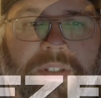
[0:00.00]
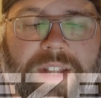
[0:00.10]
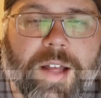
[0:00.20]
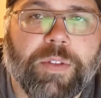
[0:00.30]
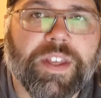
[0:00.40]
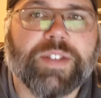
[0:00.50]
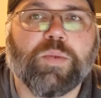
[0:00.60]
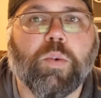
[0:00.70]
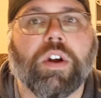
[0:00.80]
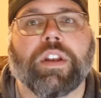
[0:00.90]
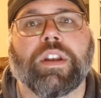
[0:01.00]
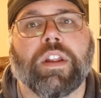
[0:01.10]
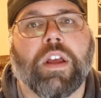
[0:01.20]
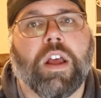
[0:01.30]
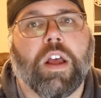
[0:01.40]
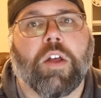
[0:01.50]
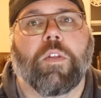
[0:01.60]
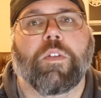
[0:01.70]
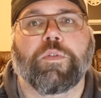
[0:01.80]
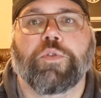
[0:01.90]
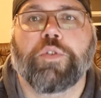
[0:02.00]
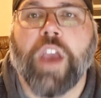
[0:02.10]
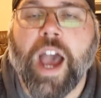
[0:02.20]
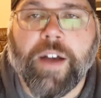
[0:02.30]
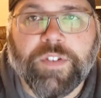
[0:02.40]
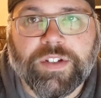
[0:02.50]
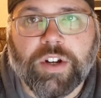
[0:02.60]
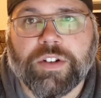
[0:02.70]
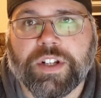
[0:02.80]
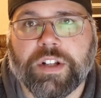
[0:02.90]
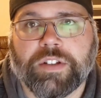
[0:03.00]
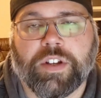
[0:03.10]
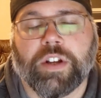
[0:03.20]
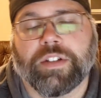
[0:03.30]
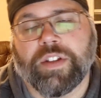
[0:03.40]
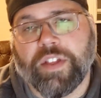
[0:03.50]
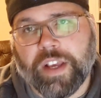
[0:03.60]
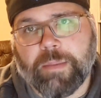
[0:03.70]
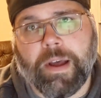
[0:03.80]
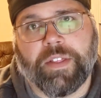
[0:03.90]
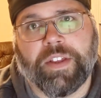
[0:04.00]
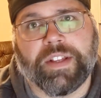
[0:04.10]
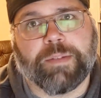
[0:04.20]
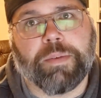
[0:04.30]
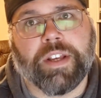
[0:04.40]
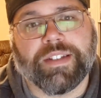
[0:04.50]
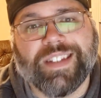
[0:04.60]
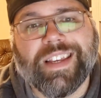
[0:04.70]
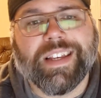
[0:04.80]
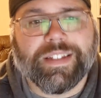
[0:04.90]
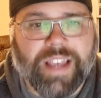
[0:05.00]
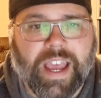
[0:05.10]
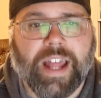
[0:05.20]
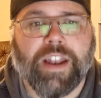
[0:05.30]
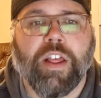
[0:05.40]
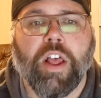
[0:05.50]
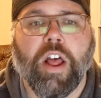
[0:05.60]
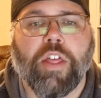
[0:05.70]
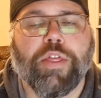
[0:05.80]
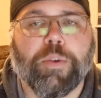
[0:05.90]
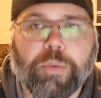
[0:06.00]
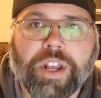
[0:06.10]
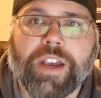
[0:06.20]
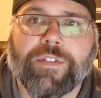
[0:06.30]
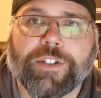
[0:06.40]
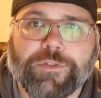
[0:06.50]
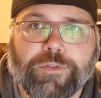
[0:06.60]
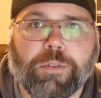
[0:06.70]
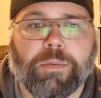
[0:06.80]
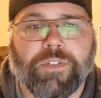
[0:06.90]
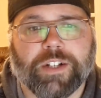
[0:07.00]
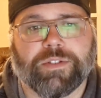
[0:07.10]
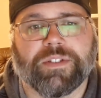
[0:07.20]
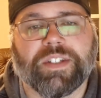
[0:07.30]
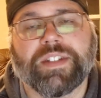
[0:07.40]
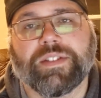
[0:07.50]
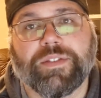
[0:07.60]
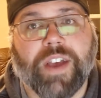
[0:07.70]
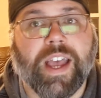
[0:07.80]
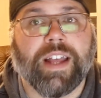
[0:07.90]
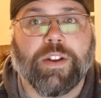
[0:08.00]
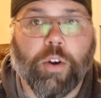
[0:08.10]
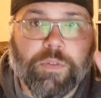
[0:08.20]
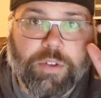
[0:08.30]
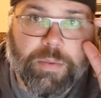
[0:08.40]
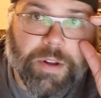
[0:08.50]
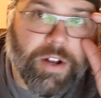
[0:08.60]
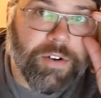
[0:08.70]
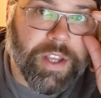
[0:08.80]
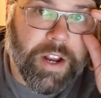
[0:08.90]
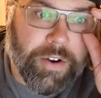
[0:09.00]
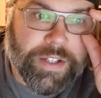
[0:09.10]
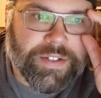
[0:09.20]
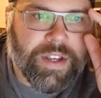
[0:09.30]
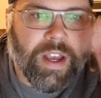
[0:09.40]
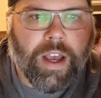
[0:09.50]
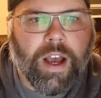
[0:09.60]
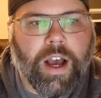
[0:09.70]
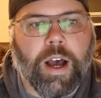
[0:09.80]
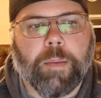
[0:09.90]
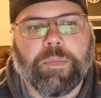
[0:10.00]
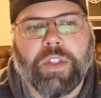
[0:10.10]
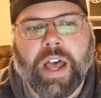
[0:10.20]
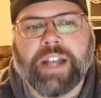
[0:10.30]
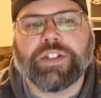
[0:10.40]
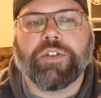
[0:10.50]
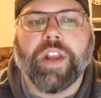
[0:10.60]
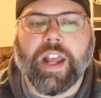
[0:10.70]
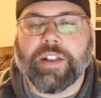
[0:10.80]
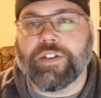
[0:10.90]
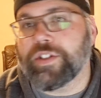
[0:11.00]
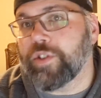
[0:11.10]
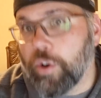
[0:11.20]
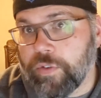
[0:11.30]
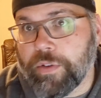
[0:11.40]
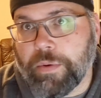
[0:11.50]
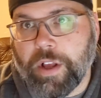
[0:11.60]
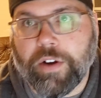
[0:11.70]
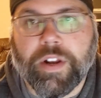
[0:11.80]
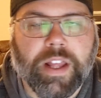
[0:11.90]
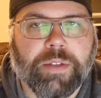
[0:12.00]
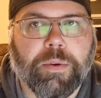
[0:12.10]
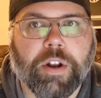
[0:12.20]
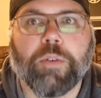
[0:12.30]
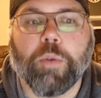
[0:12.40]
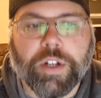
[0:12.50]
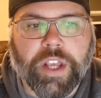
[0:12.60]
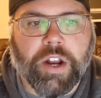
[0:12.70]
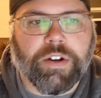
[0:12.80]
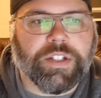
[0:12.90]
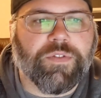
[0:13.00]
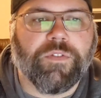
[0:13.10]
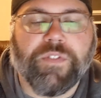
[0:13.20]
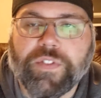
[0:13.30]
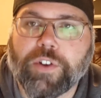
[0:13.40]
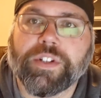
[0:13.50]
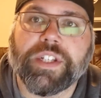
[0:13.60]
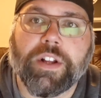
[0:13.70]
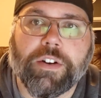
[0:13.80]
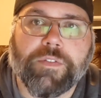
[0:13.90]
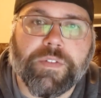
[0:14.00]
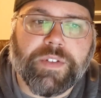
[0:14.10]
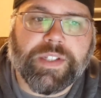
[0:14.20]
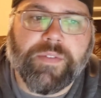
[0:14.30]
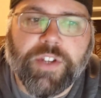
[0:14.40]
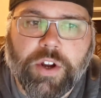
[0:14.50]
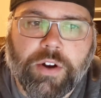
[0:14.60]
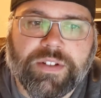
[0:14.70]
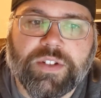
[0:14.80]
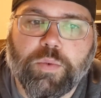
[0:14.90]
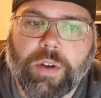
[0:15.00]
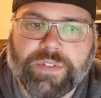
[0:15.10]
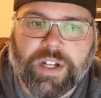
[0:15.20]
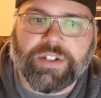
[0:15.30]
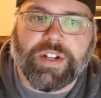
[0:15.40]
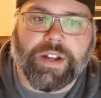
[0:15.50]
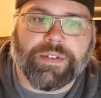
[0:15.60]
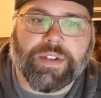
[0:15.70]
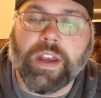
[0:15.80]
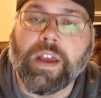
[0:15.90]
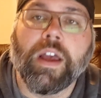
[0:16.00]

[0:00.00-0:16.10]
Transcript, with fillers: Now this one, you have to start to, to, to think about this because he has had three of his four professional seasons he've had over three hundred carries. Um, last year he had just over three hundred. He had three hundred one carries, one thousand three hundred fifty-seven yards and twelve touchdowns.